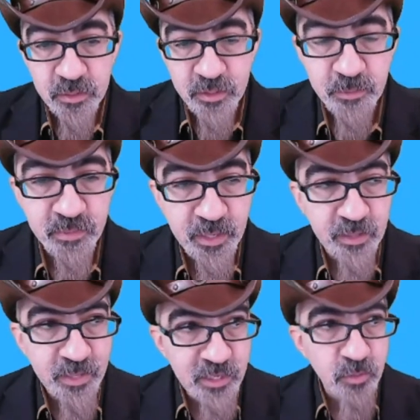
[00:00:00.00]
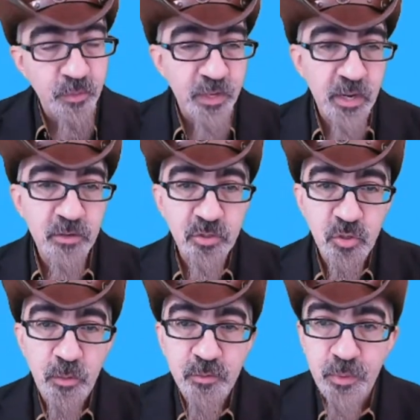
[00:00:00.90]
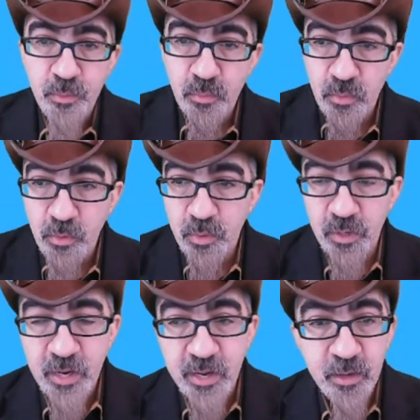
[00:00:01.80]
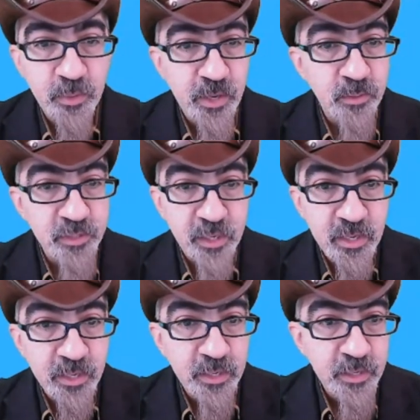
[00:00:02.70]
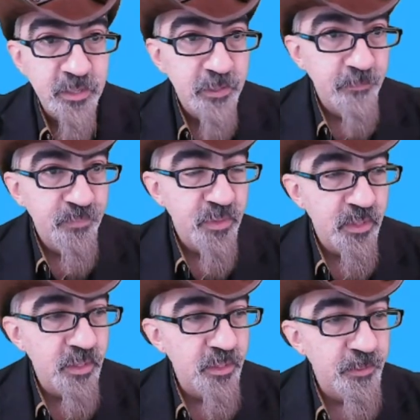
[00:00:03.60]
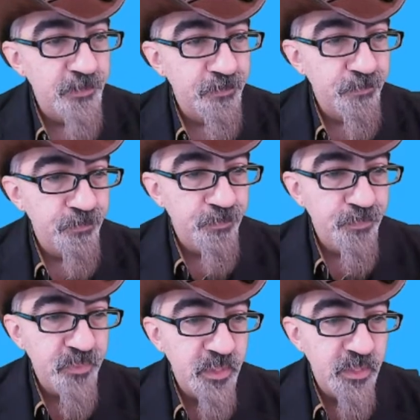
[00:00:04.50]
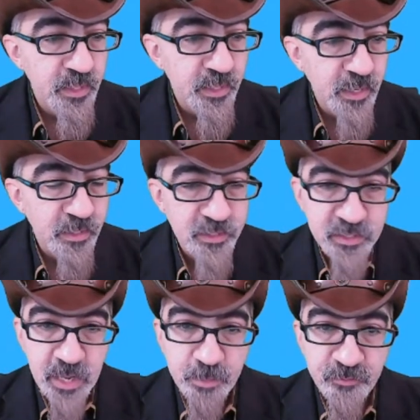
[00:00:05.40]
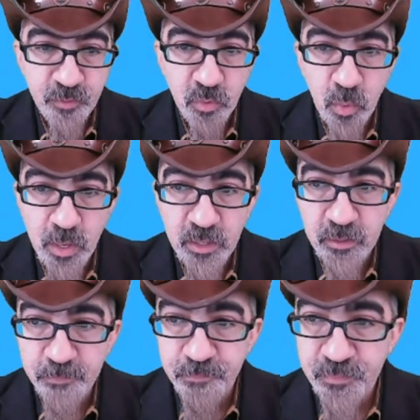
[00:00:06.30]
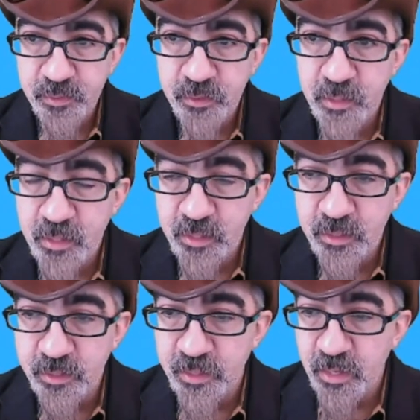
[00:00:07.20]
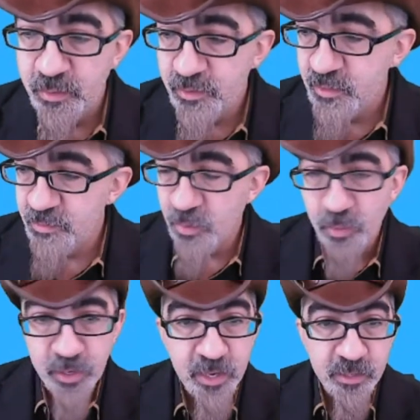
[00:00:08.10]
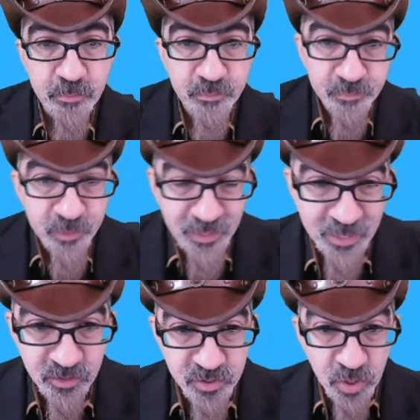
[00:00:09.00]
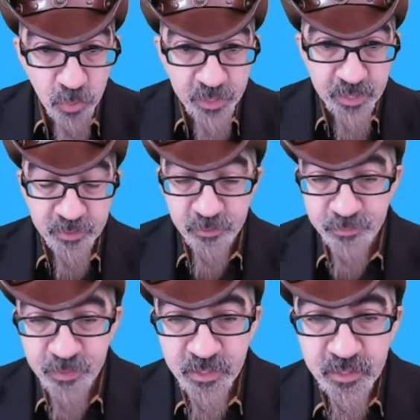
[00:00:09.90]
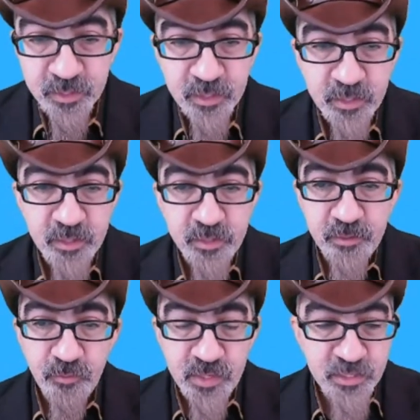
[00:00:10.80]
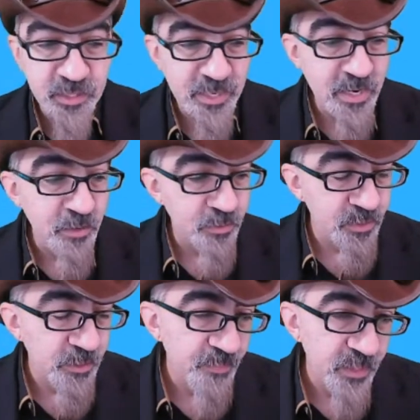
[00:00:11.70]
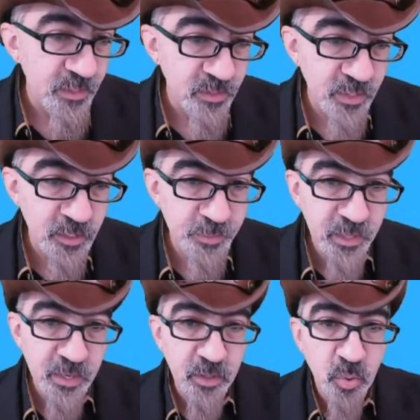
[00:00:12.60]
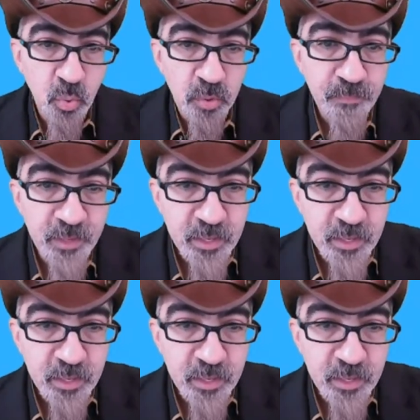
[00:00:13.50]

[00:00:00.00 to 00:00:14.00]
Seems like these were the kind of storms we were getting when I was a kid. Um, and then it kind of stopped for a while. And now it seems like we're getting a lot of snow again in recent years. So that's been kind of cool.